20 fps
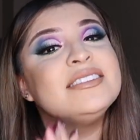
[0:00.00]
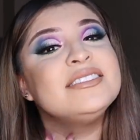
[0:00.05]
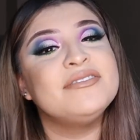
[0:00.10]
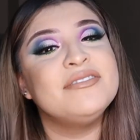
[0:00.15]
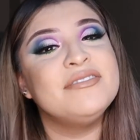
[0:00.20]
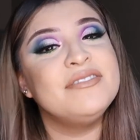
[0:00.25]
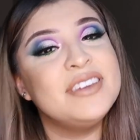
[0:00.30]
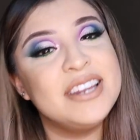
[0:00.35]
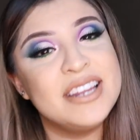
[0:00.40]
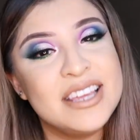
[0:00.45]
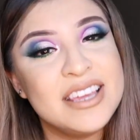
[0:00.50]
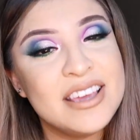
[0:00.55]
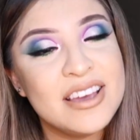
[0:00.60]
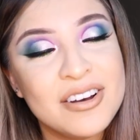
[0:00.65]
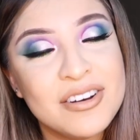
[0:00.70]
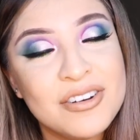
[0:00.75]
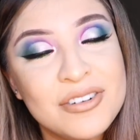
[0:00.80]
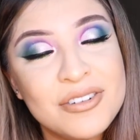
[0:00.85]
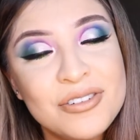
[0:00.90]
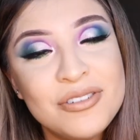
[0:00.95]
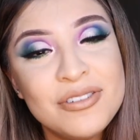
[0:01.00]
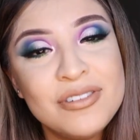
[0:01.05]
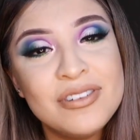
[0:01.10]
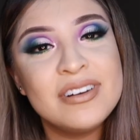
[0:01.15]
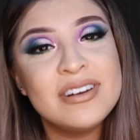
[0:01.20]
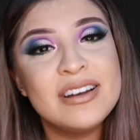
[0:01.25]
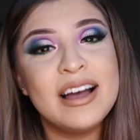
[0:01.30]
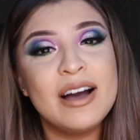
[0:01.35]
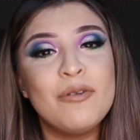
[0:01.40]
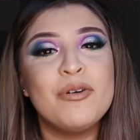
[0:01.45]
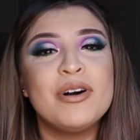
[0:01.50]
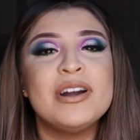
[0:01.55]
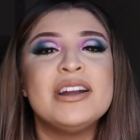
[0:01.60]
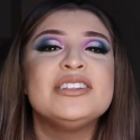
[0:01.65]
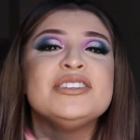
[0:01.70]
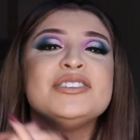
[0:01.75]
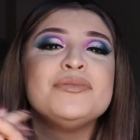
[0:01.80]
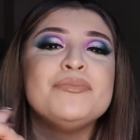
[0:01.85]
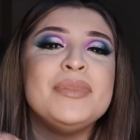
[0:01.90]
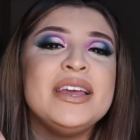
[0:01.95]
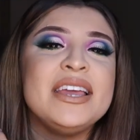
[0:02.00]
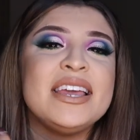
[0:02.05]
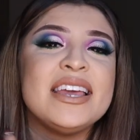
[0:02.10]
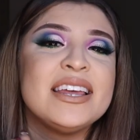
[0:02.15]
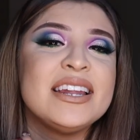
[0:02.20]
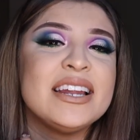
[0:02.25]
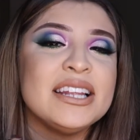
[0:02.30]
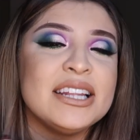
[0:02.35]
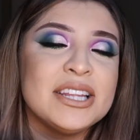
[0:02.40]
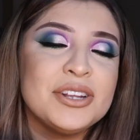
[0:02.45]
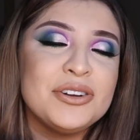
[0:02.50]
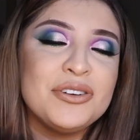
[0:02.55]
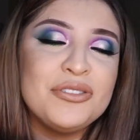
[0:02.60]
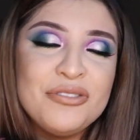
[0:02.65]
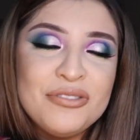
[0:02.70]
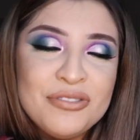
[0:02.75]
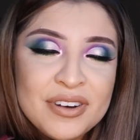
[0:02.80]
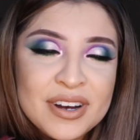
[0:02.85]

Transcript: this video I wanted to make it a little